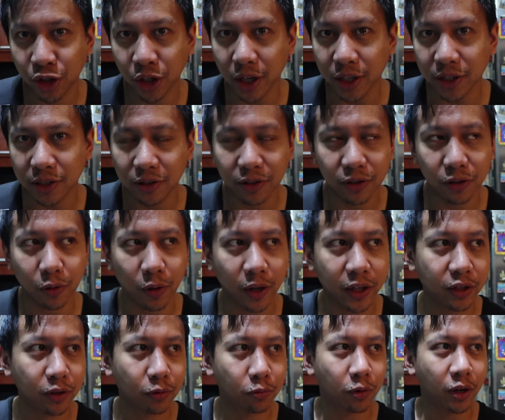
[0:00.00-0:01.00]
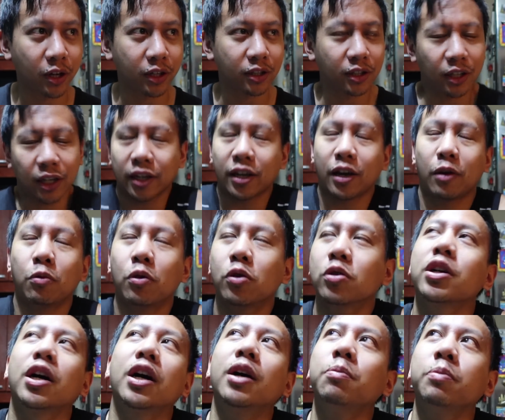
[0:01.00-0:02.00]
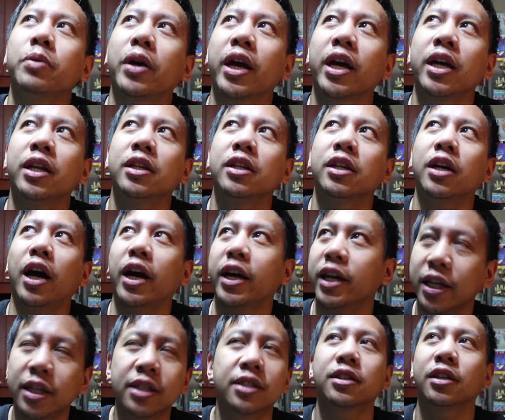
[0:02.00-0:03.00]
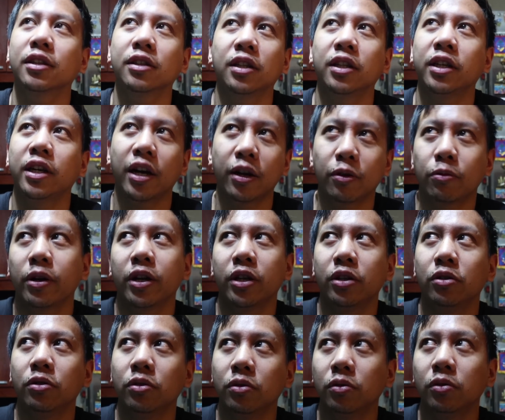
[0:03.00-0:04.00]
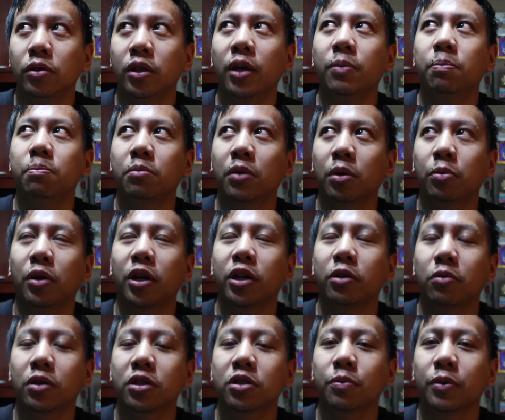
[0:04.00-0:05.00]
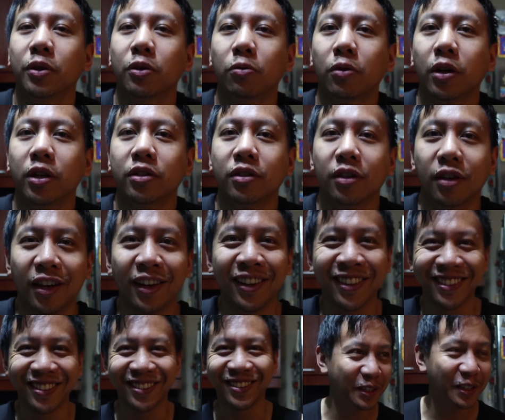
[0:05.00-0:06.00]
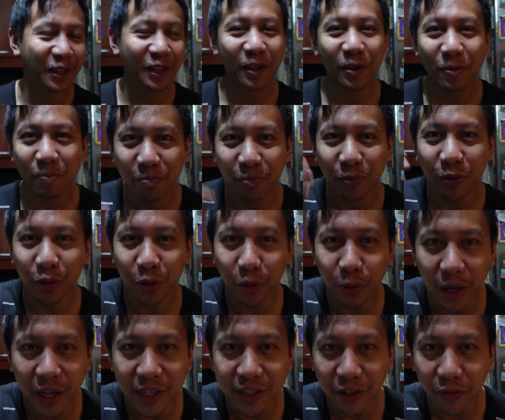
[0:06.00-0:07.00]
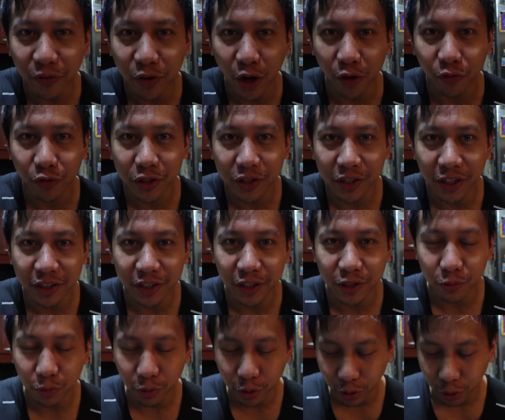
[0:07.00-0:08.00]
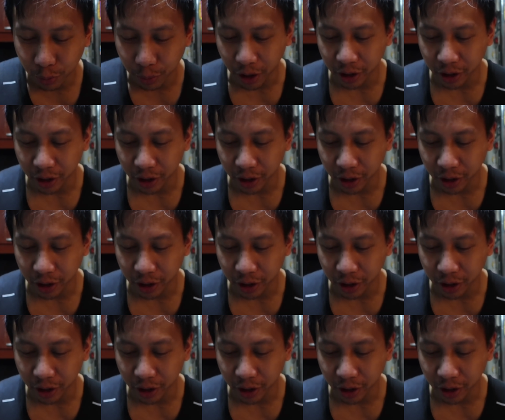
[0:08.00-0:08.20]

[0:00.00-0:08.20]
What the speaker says: just so I could run. Like, I woke up and instantly I already knew, yep, my body wants me to run. Do you guys have conversations with your